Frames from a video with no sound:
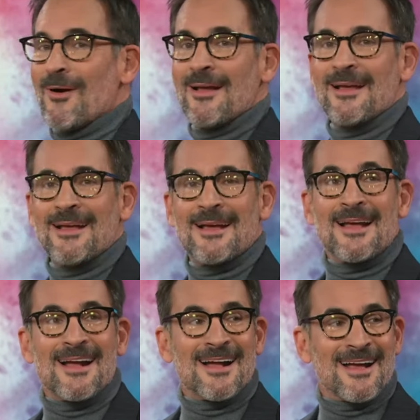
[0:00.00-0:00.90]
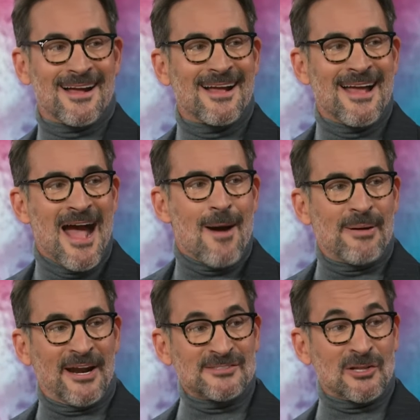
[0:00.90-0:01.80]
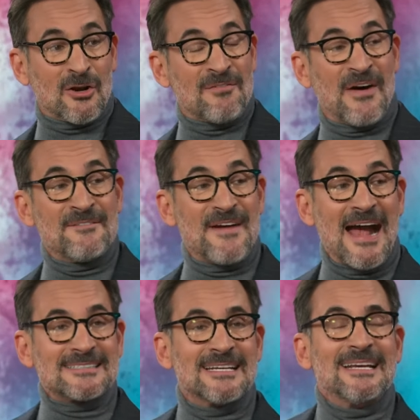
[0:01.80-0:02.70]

tree's moment to shine. Yes. But here's a little fun fact.